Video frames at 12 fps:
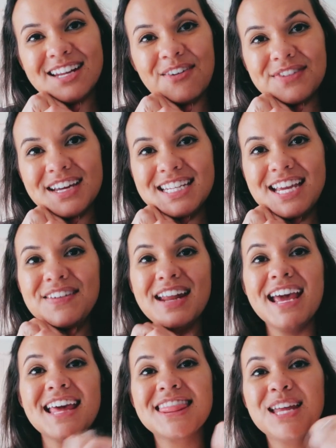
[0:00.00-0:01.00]
don't forget to give it
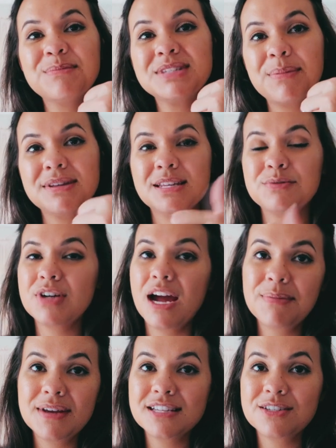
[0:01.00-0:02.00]
a thumbs up and
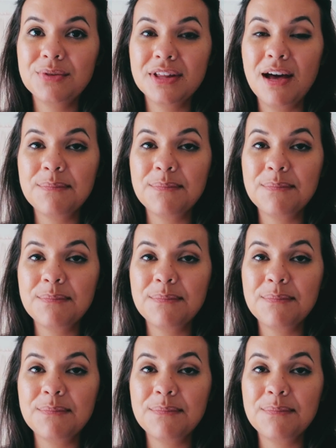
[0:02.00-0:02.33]
subscribe because it really